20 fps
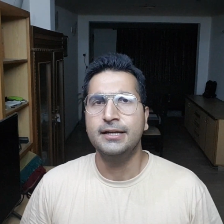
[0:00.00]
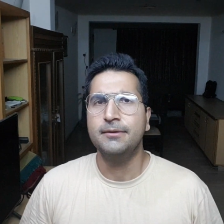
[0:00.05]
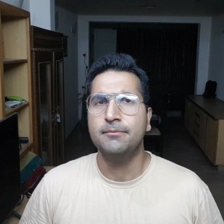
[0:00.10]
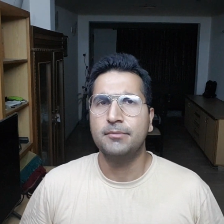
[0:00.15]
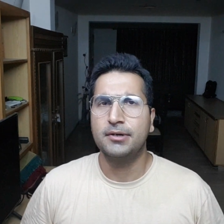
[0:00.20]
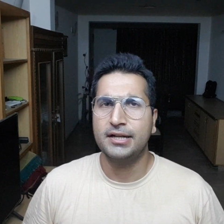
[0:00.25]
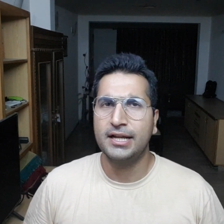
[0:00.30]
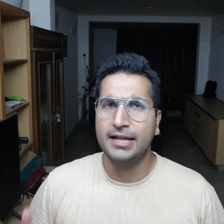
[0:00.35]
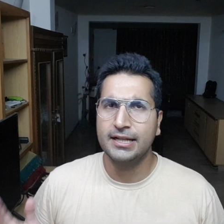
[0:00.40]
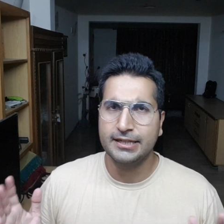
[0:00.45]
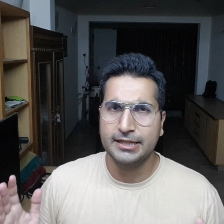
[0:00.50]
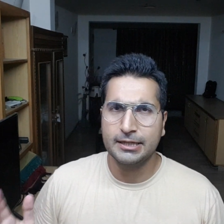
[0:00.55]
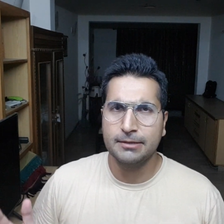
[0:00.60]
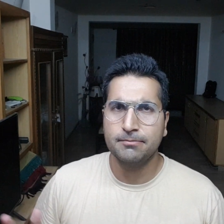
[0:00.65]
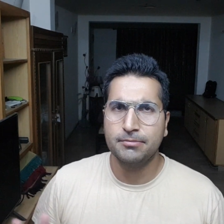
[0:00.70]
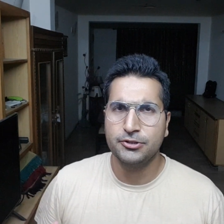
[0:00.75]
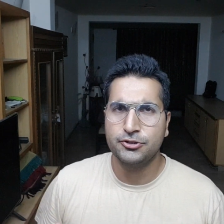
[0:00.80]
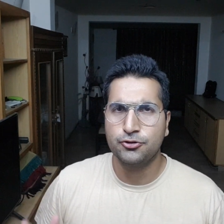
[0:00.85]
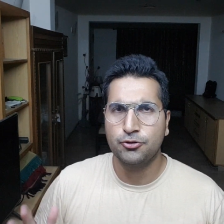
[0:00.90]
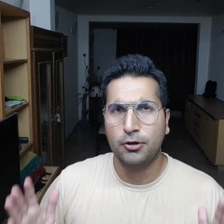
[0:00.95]
But I'll
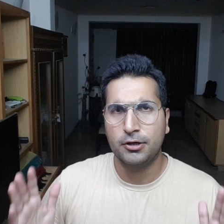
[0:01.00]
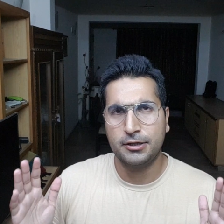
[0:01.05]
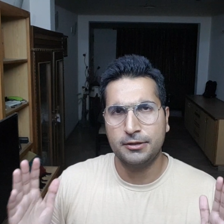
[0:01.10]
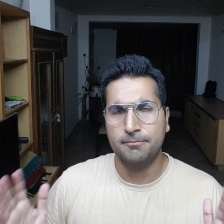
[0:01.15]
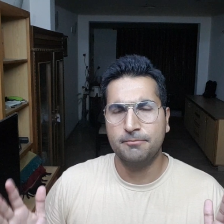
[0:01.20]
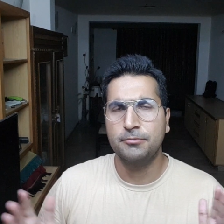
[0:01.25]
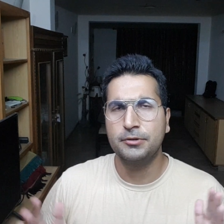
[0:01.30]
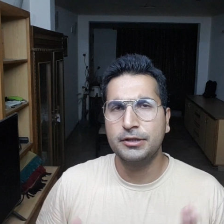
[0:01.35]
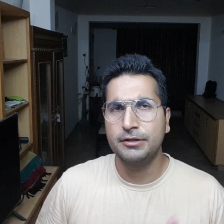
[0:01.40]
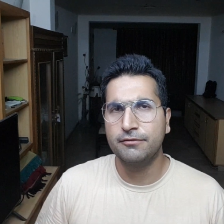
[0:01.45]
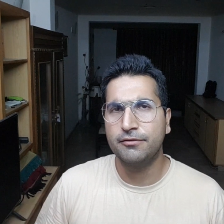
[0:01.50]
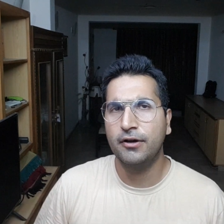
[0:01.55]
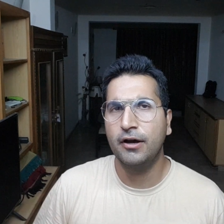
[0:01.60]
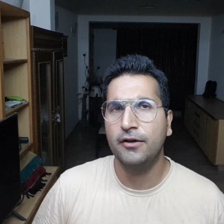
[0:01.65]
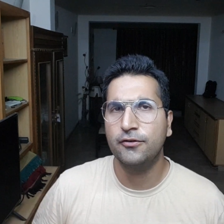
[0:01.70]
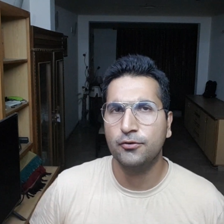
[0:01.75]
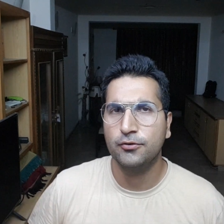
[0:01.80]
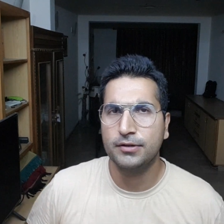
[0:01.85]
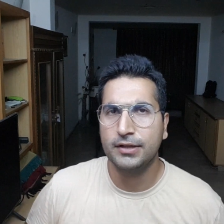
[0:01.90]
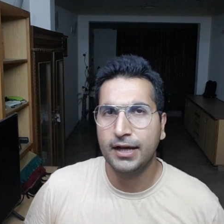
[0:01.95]
keep it short and brief
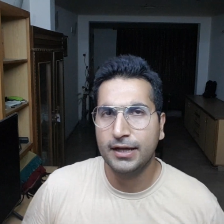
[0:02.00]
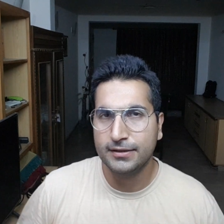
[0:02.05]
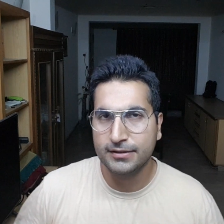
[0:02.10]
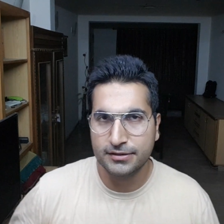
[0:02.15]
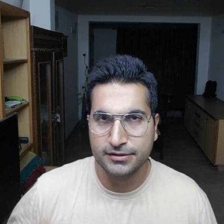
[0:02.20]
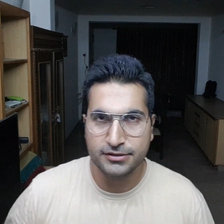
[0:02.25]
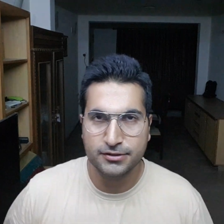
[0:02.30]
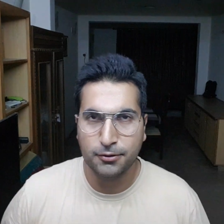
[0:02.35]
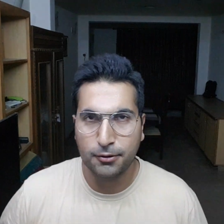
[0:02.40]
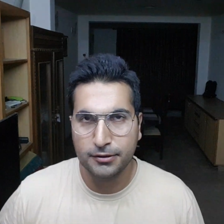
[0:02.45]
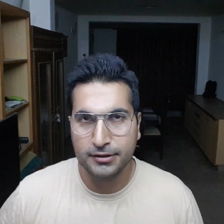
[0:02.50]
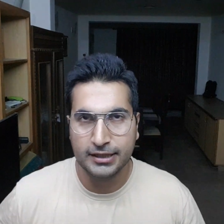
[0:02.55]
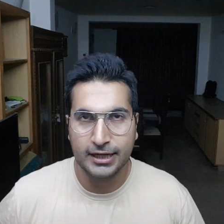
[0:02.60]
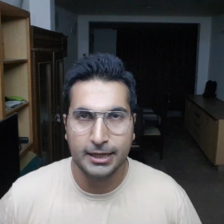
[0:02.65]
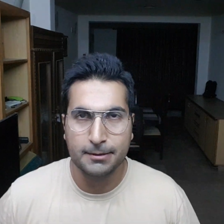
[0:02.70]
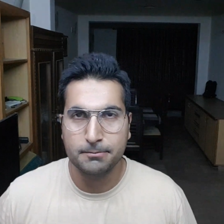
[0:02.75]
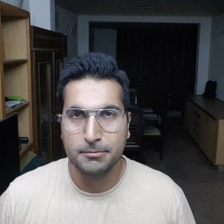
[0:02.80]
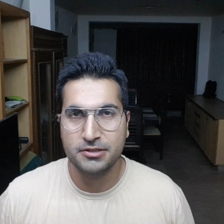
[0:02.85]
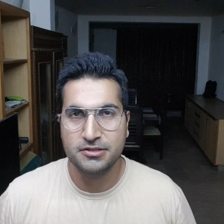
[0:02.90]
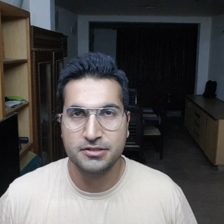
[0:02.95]
so that it's not
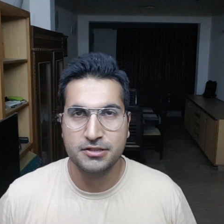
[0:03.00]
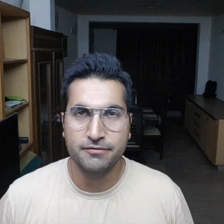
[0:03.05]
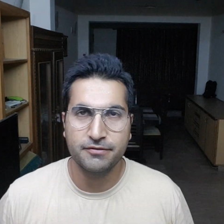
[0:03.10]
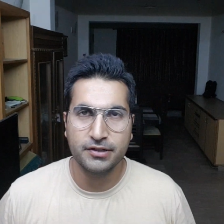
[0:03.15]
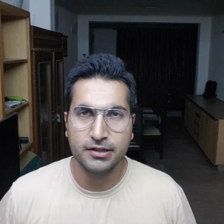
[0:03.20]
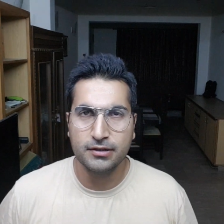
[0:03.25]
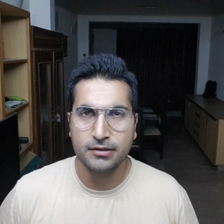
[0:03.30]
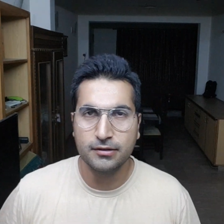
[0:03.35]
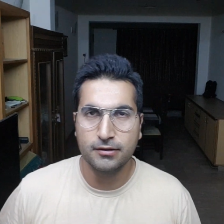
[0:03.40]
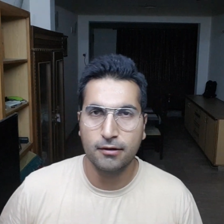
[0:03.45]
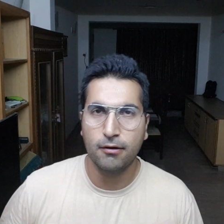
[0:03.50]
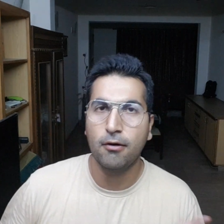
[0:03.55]
that much difficult